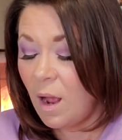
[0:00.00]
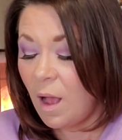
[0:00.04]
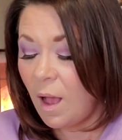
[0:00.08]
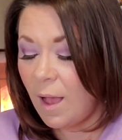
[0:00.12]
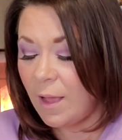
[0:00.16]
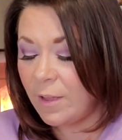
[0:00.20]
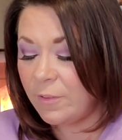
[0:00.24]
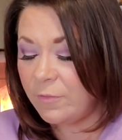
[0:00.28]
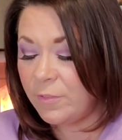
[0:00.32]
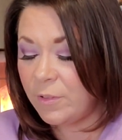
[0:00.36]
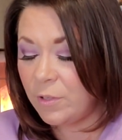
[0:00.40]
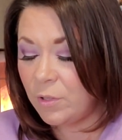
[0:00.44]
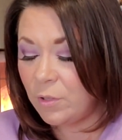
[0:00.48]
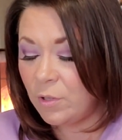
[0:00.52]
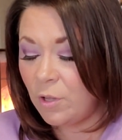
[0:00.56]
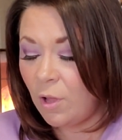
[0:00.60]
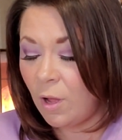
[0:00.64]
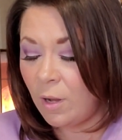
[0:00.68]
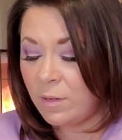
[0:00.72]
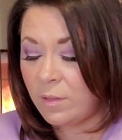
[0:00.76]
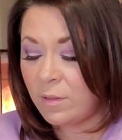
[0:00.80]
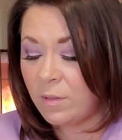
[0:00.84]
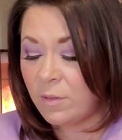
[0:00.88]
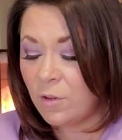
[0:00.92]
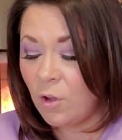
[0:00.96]
I feel a
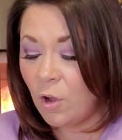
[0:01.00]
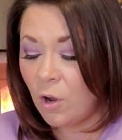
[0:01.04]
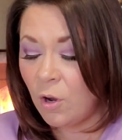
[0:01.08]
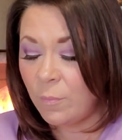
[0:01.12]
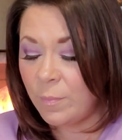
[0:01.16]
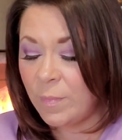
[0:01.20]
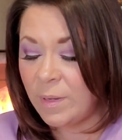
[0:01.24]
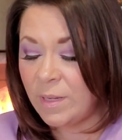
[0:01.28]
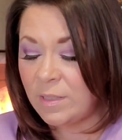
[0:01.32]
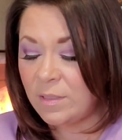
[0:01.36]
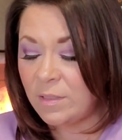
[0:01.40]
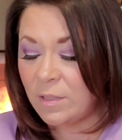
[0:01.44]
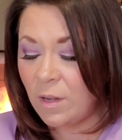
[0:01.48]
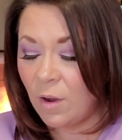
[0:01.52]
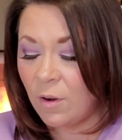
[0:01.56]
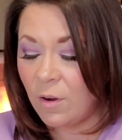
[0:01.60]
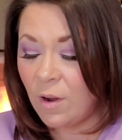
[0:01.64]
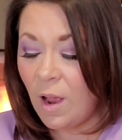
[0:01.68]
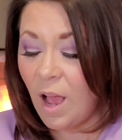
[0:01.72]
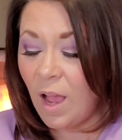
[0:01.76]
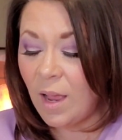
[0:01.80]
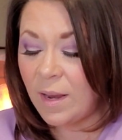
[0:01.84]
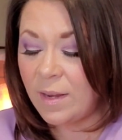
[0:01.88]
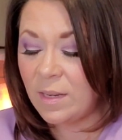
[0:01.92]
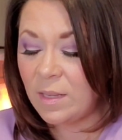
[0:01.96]
lot of the karmics are
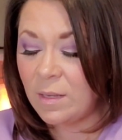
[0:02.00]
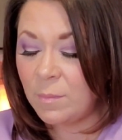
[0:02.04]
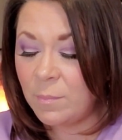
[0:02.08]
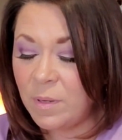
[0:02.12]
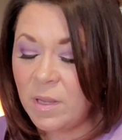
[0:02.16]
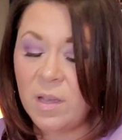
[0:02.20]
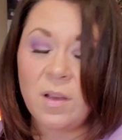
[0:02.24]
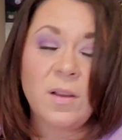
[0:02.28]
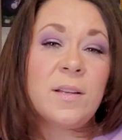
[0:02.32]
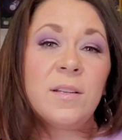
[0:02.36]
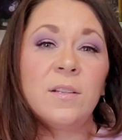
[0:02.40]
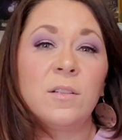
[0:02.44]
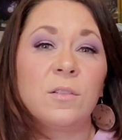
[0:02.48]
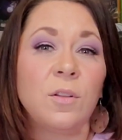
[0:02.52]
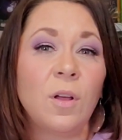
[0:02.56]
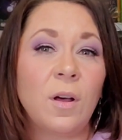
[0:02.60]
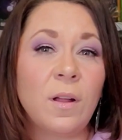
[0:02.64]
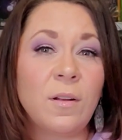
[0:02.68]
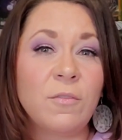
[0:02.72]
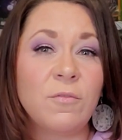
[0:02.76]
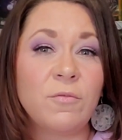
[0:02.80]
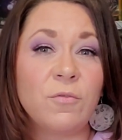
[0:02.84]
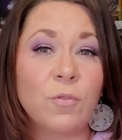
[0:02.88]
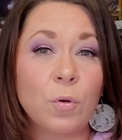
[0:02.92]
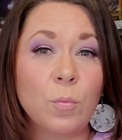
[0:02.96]
hiding behind a
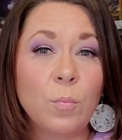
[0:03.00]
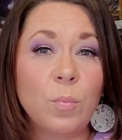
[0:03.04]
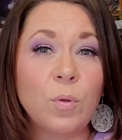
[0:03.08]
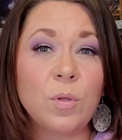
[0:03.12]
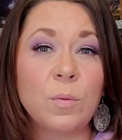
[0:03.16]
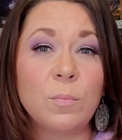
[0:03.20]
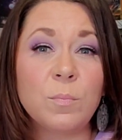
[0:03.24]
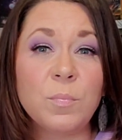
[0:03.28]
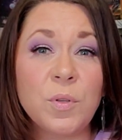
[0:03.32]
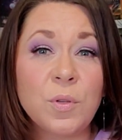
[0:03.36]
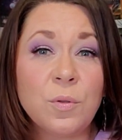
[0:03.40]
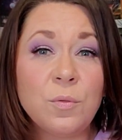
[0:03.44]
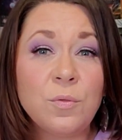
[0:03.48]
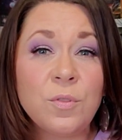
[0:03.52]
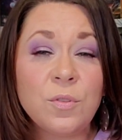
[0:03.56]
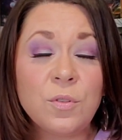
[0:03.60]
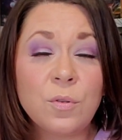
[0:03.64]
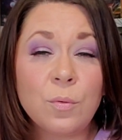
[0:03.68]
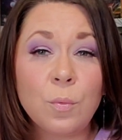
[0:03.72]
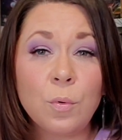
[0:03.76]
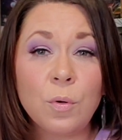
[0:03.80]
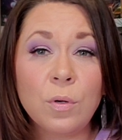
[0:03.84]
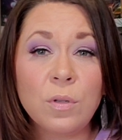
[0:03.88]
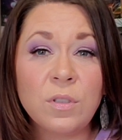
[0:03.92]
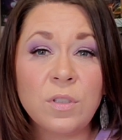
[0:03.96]
lot of verbal abuse
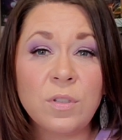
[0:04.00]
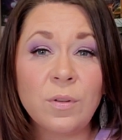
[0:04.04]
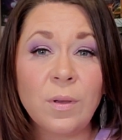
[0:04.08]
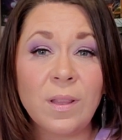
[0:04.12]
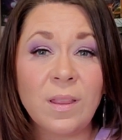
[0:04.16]
towards you.